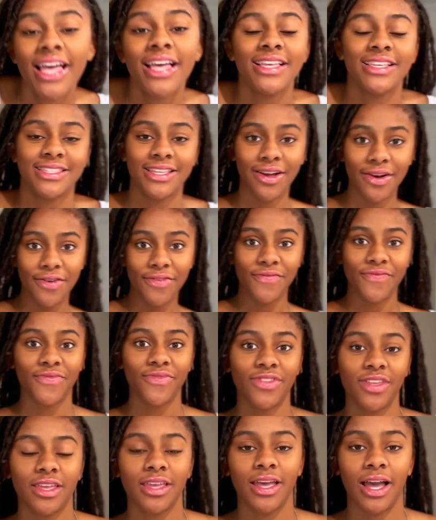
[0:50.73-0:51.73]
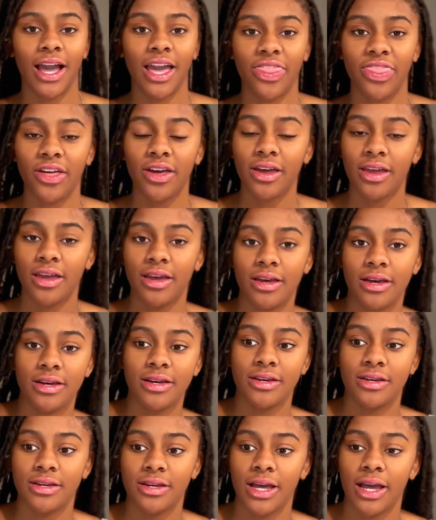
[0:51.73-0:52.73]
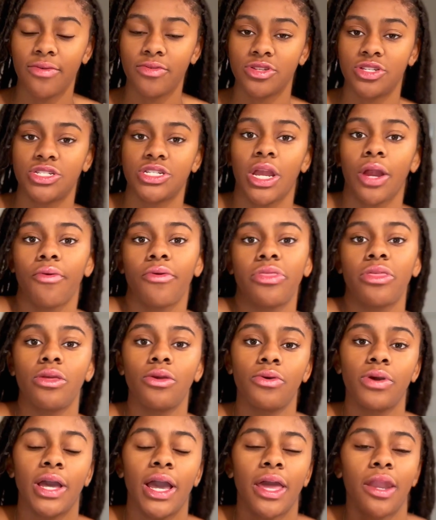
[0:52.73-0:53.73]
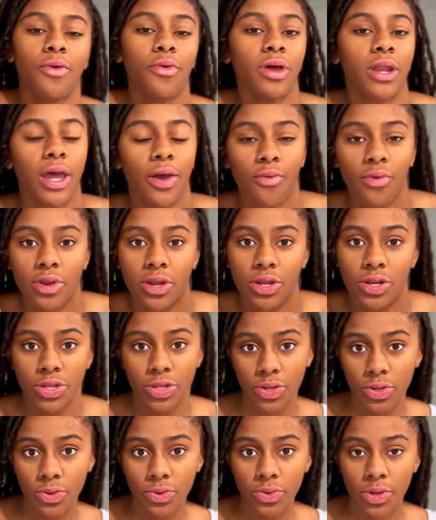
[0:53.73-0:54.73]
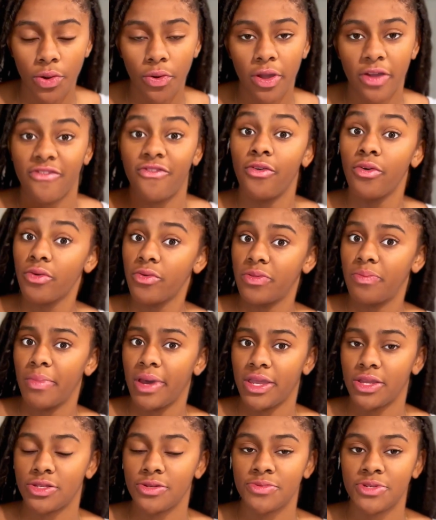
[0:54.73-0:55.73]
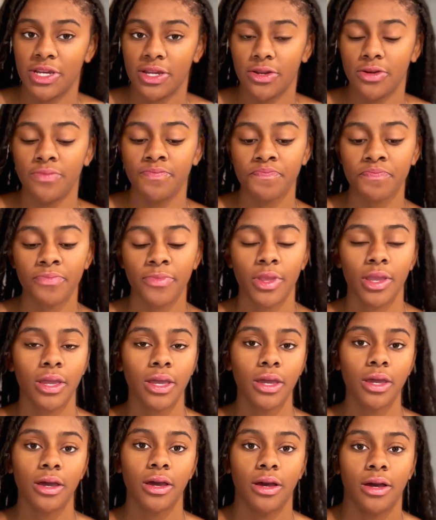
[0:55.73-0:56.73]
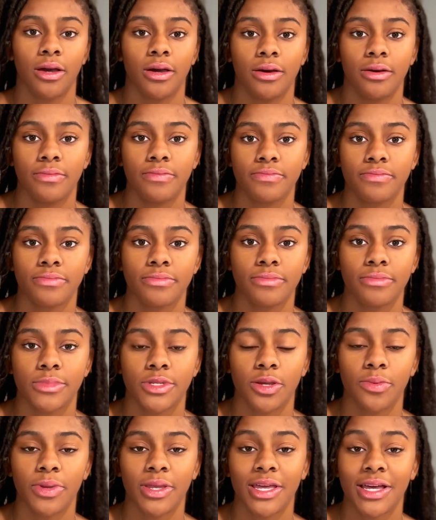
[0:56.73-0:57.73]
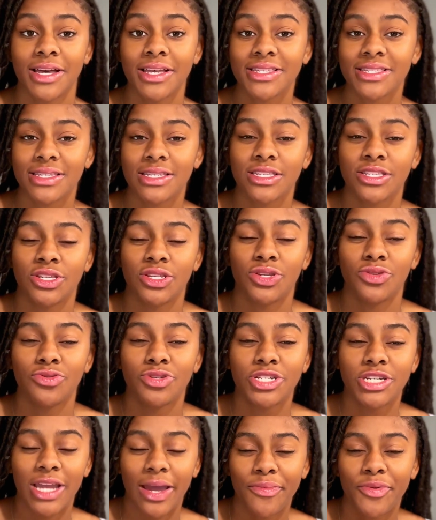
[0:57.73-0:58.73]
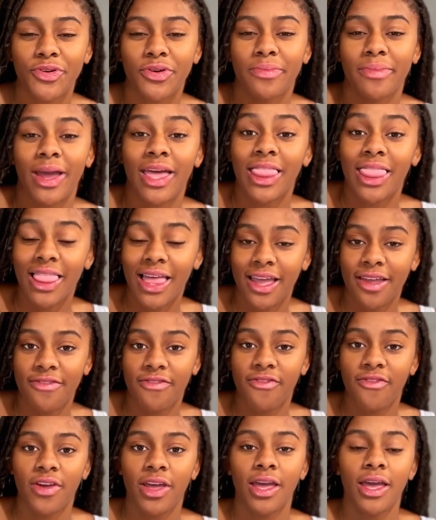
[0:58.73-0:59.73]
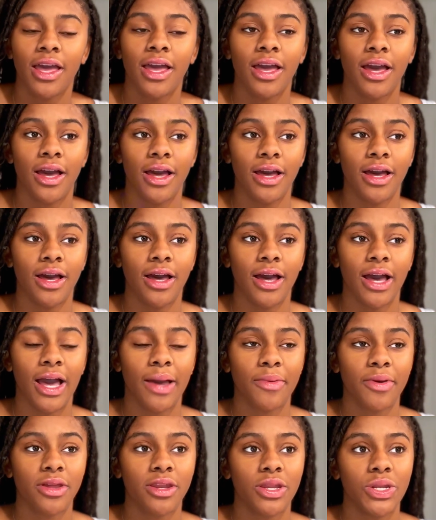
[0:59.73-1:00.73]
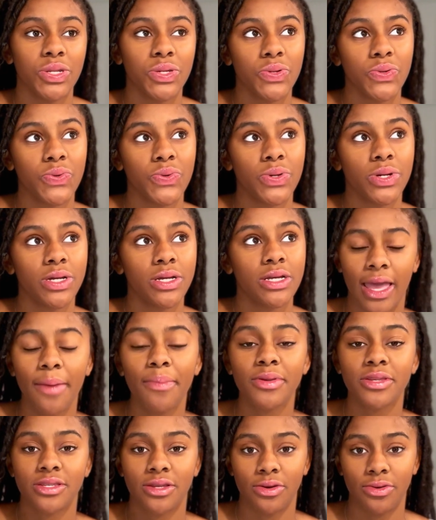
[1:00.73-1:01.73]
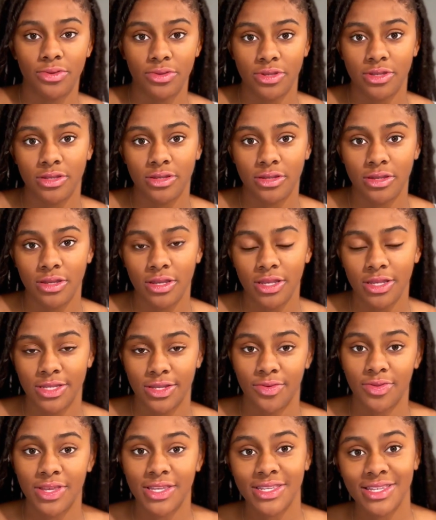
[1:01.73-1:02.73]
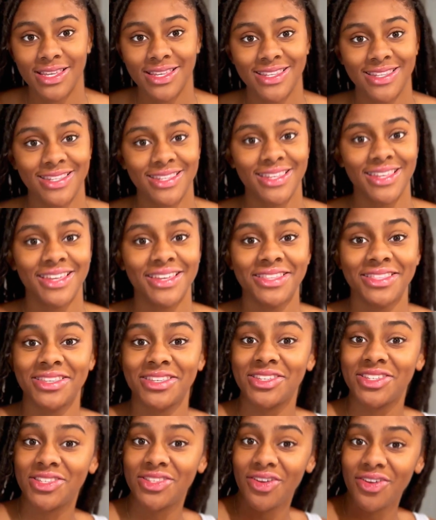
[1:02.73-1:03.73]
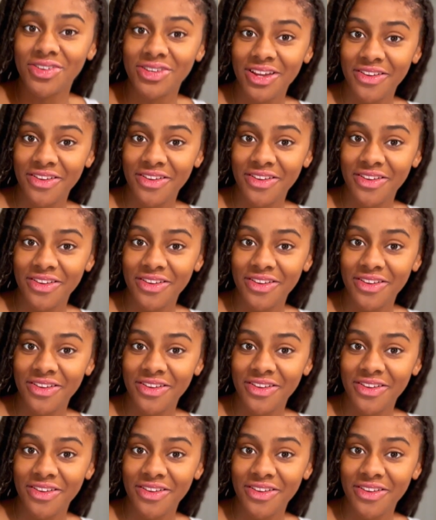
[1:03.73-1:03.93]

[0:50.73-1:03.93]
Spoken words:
So I thought I would share with you kind of what I wanna do going forward with my YouTube channel. So because this is a new chapter of my life, I'm gonna do episodes. So this is the start